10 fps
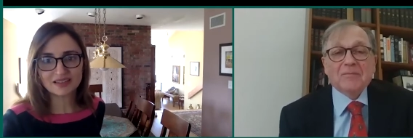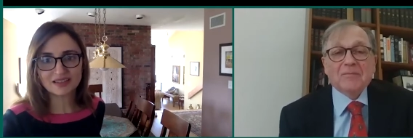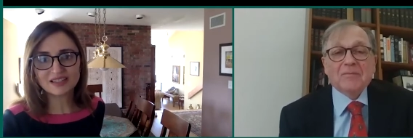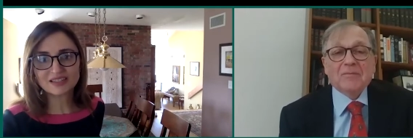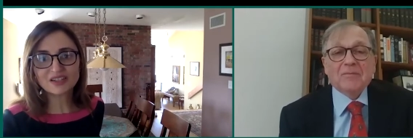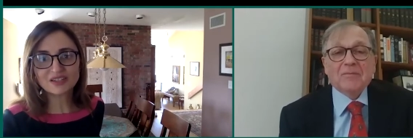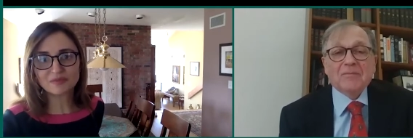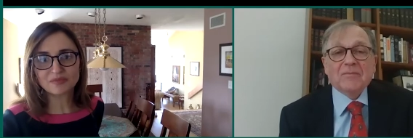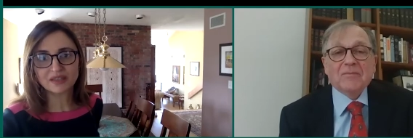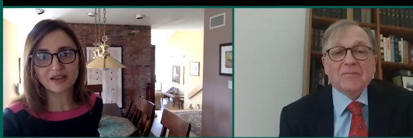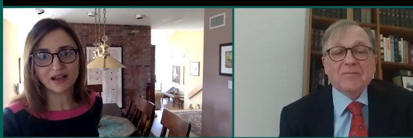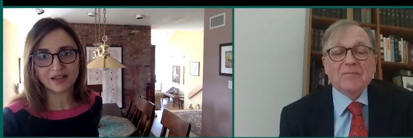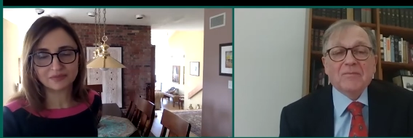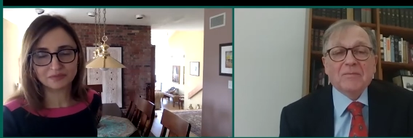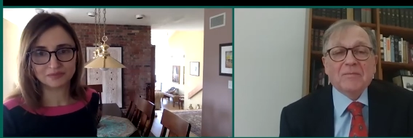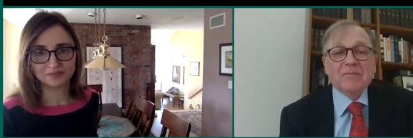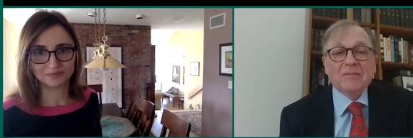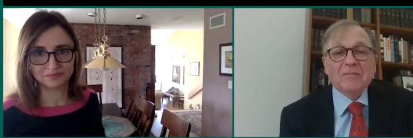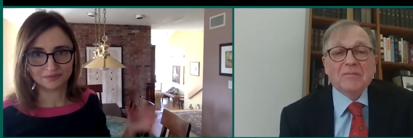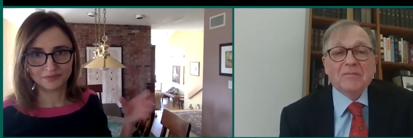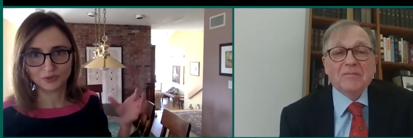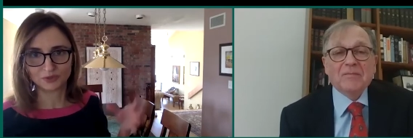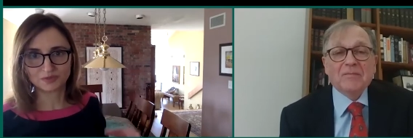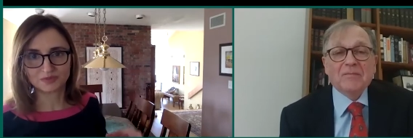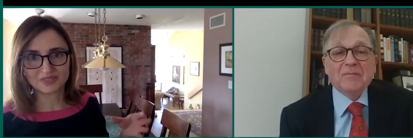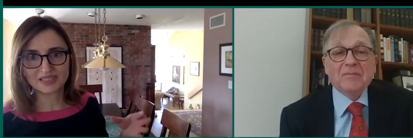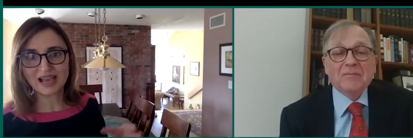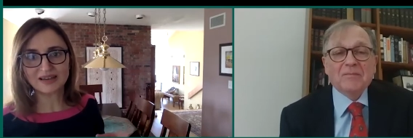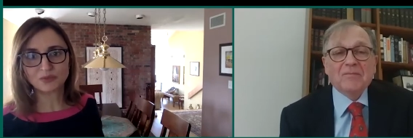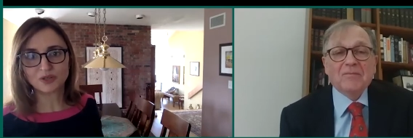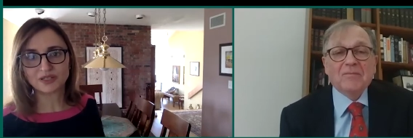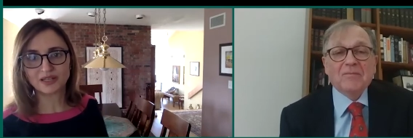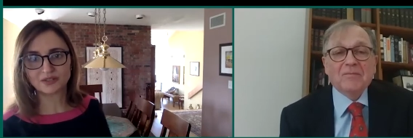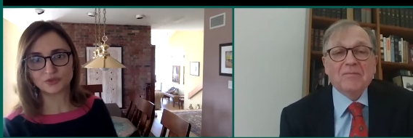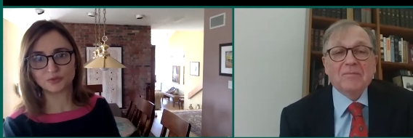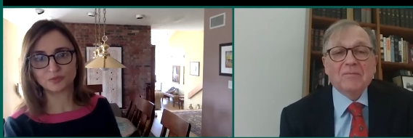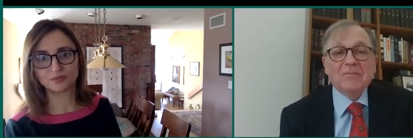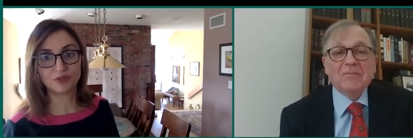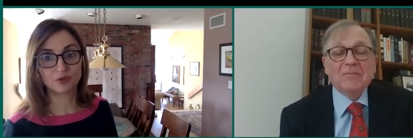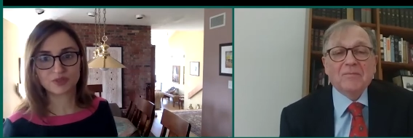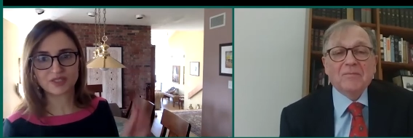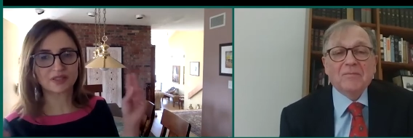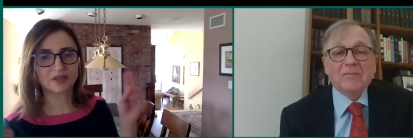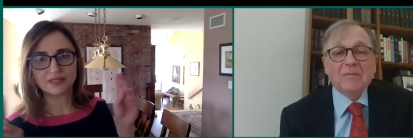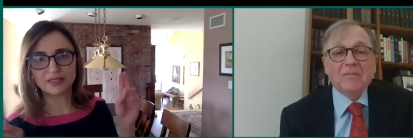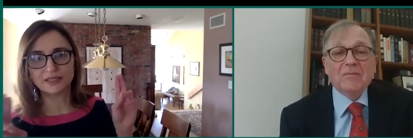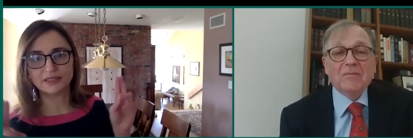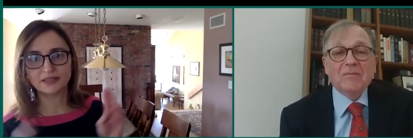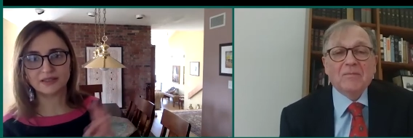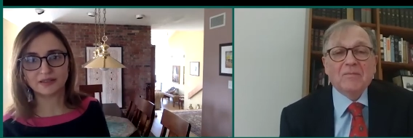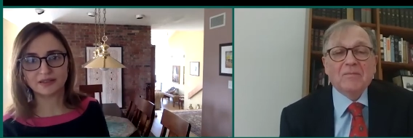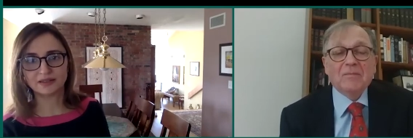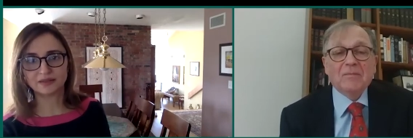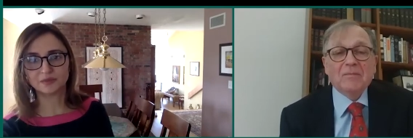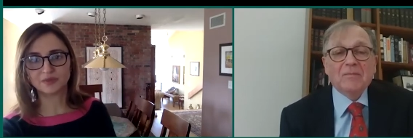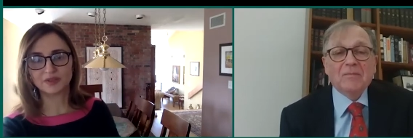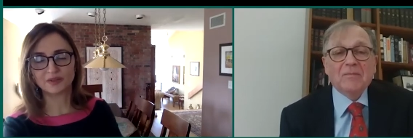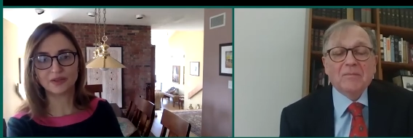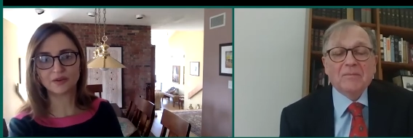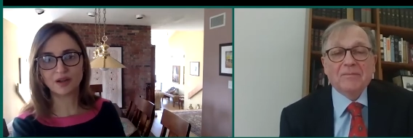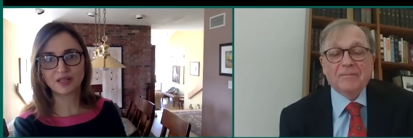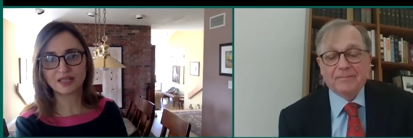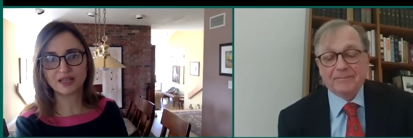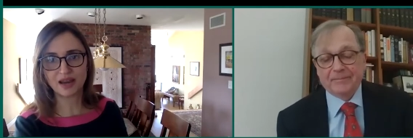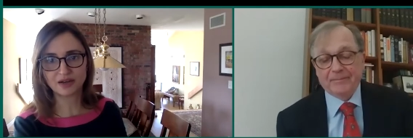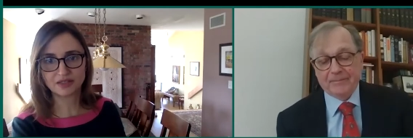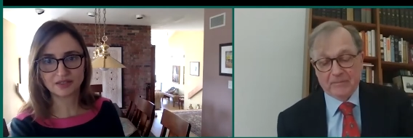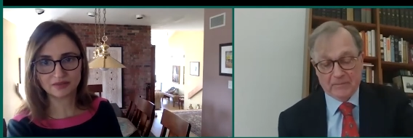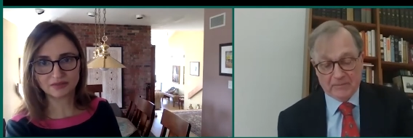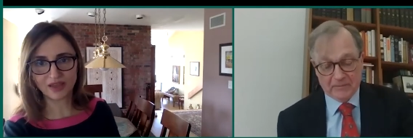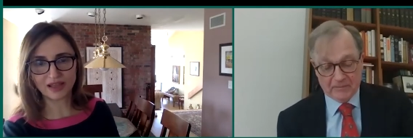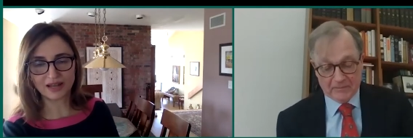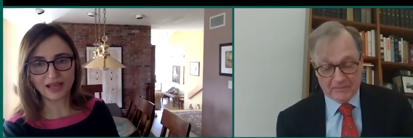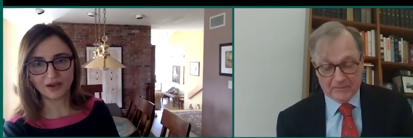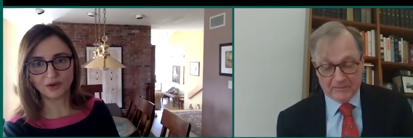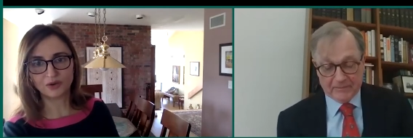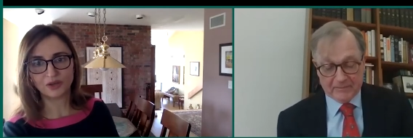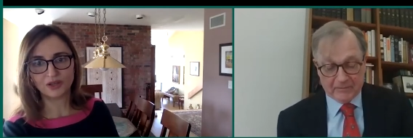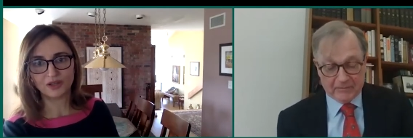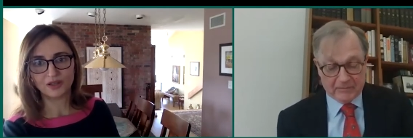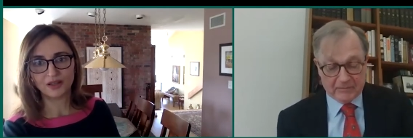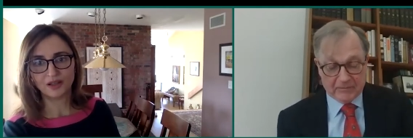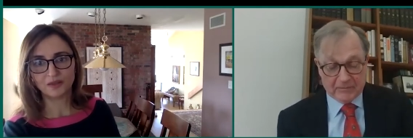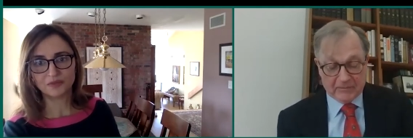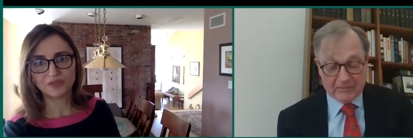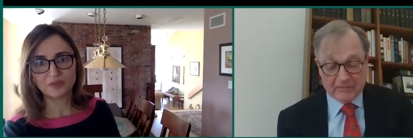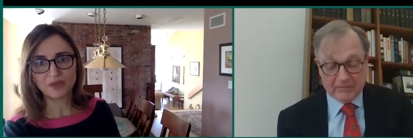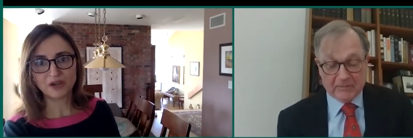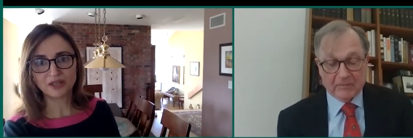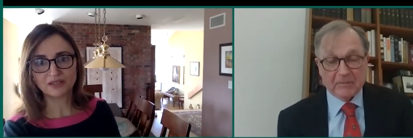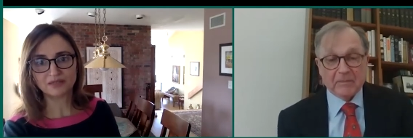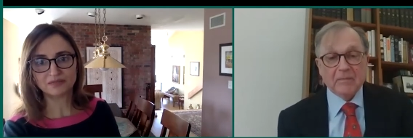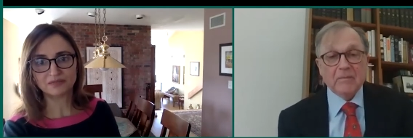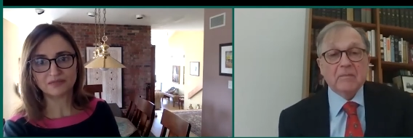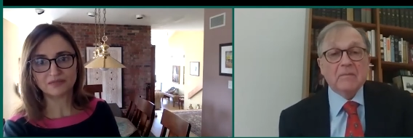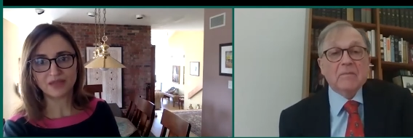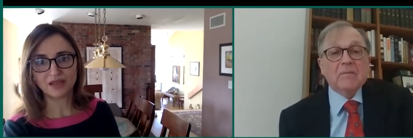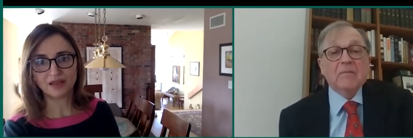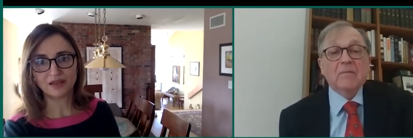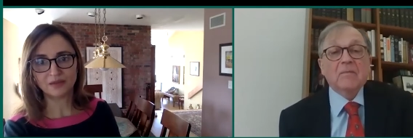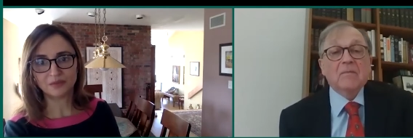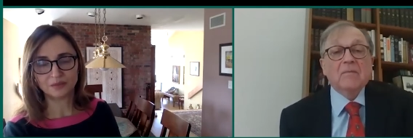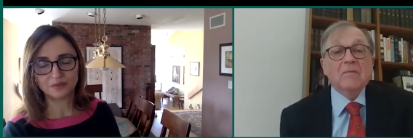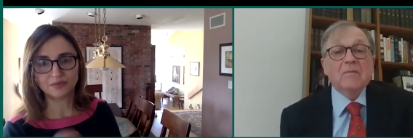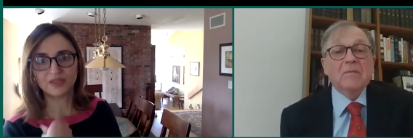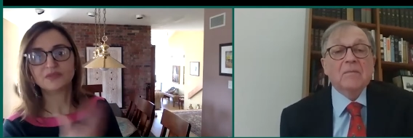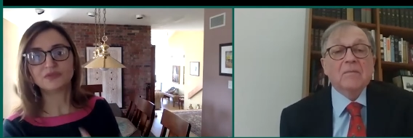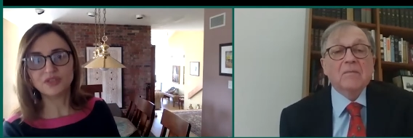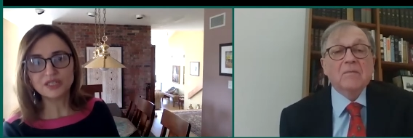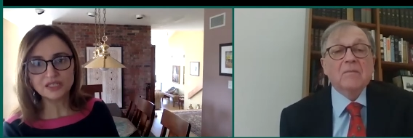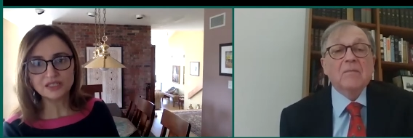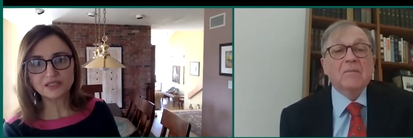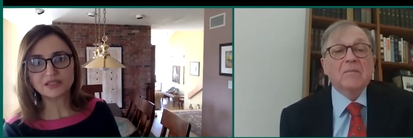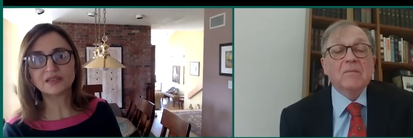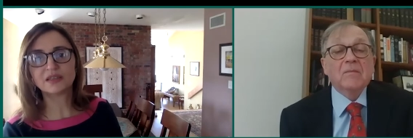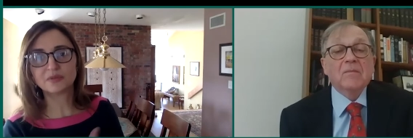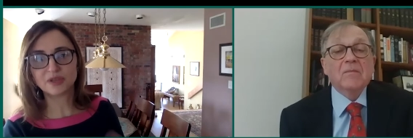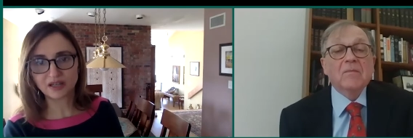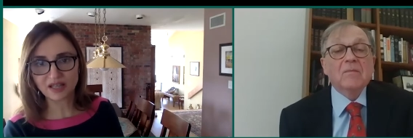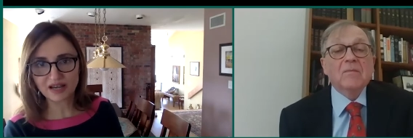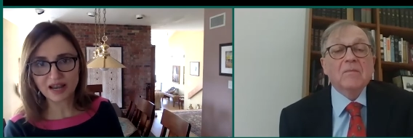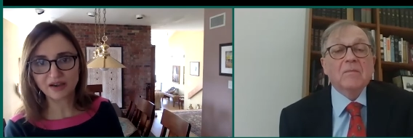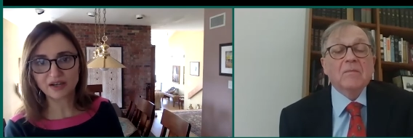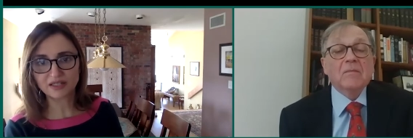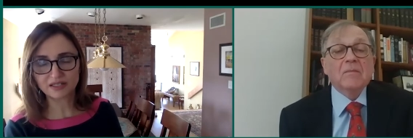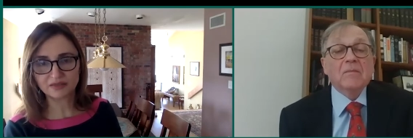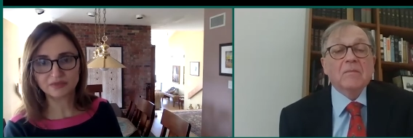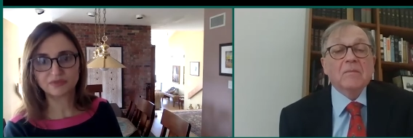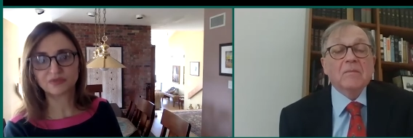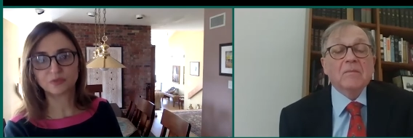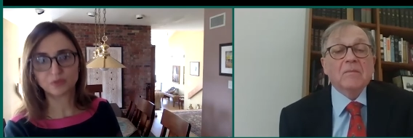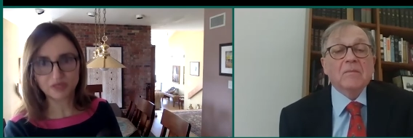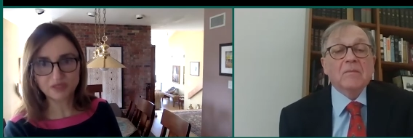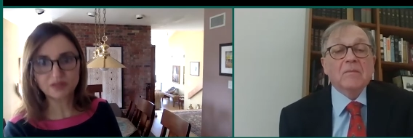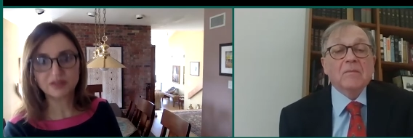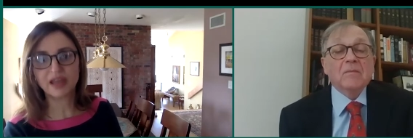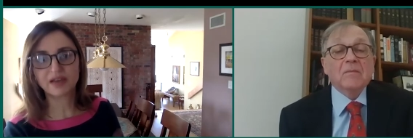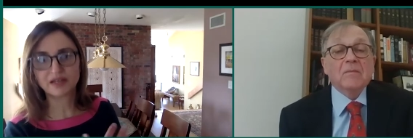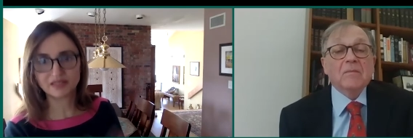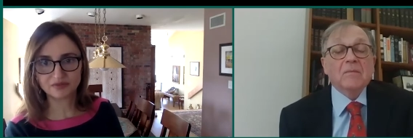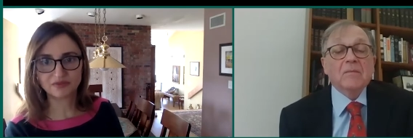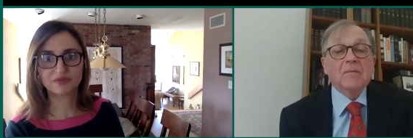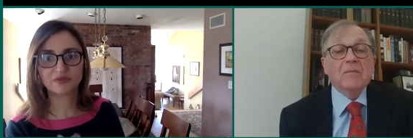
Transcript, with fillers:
Speaker 1: it's not something I, you know, sat one day to you know study the the Iranian narrative and how um, the American uh, it feeds the American narrative, political narrative,